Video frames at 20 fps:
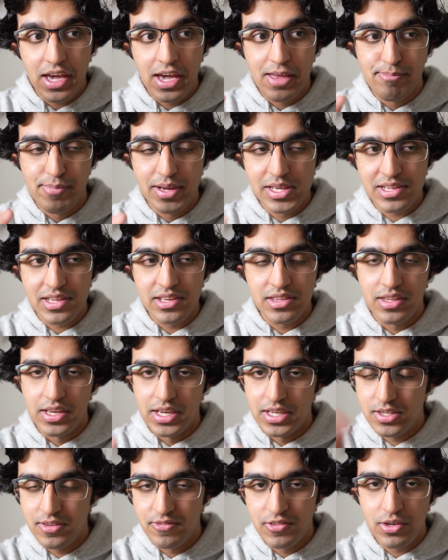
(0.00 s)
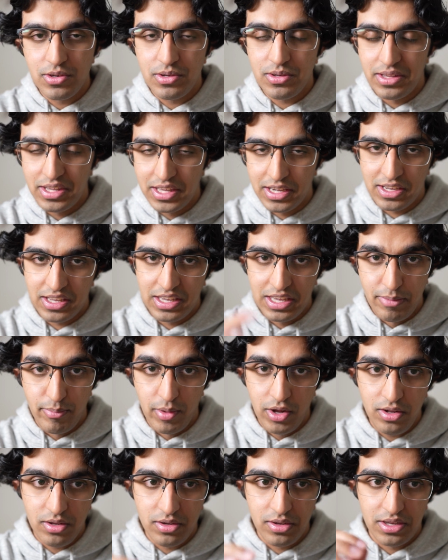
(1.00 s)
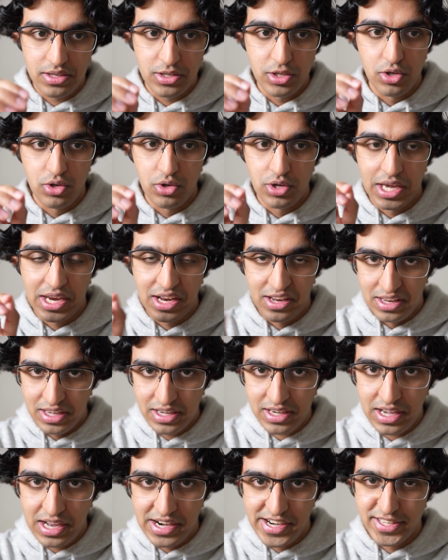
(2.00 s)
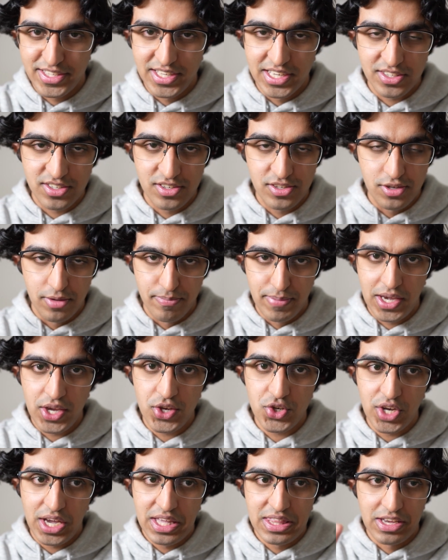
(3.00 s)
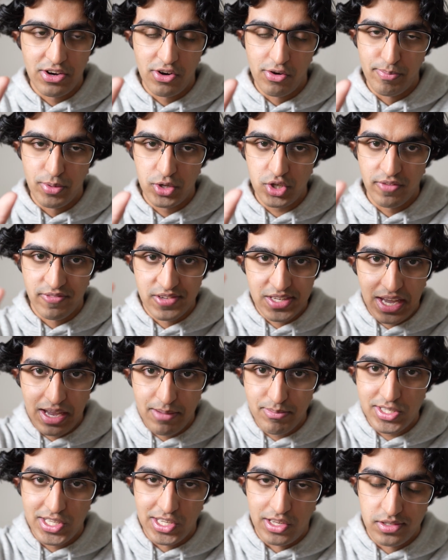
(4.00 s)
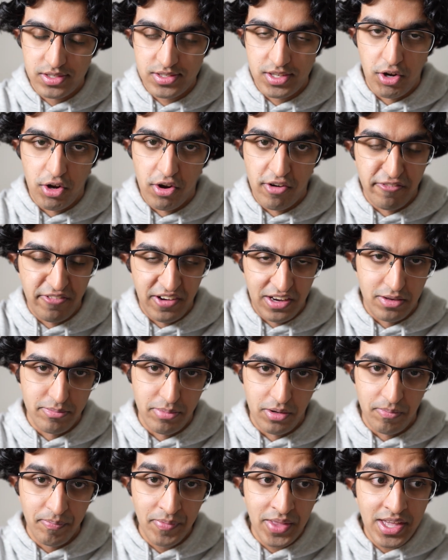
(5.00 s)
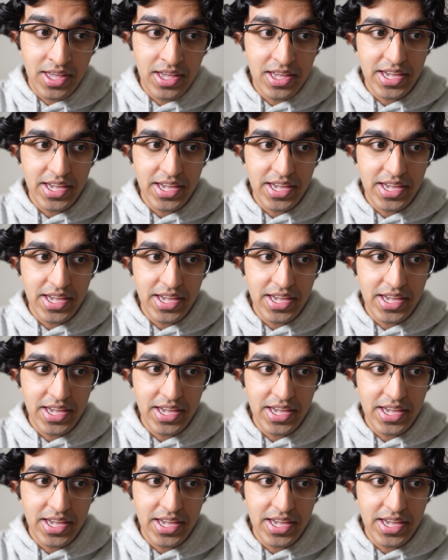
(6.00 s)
And basically in the interview, like email, you get a link and it takes you to a page, and there are a bunch of time slots that are available.